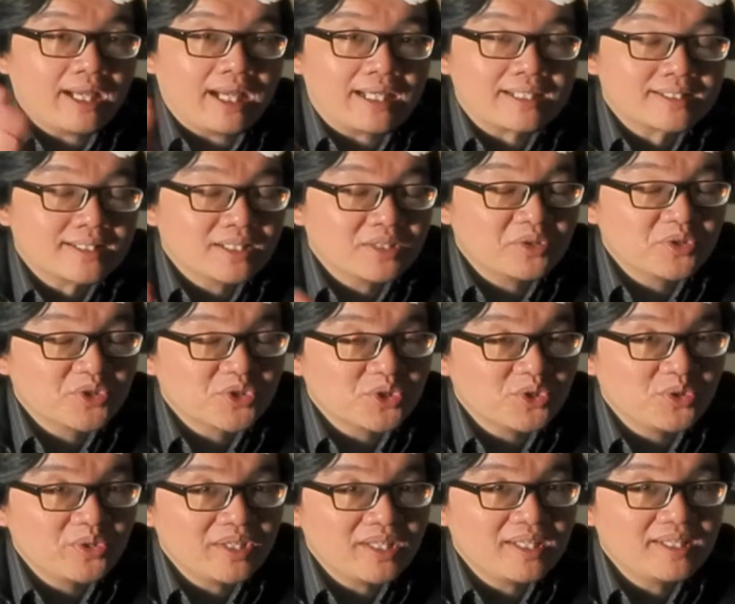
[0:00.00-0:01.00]
Hazlan
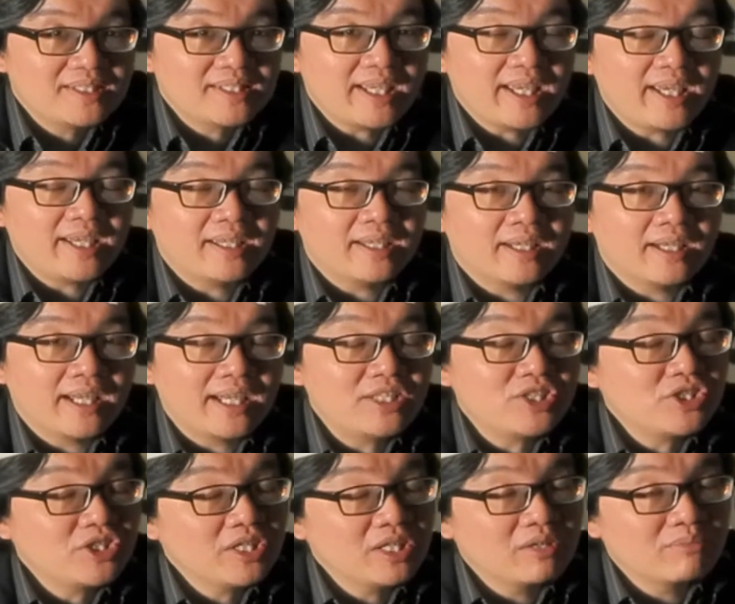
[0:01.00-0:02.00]
also is a
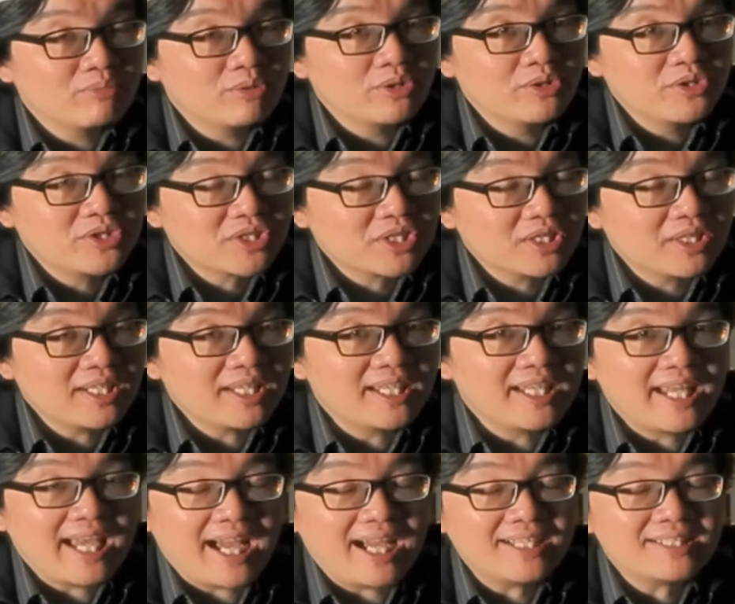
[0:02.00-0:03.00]
engineer and producer, and
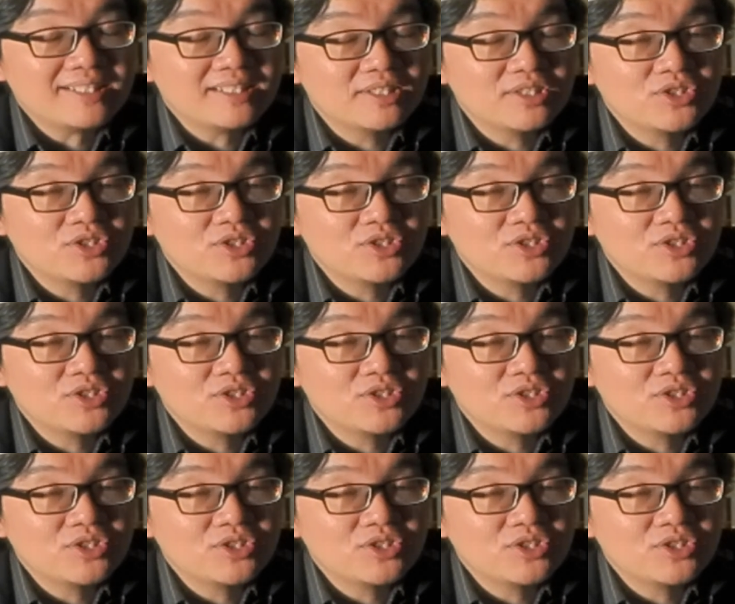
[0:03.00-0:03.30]
he has his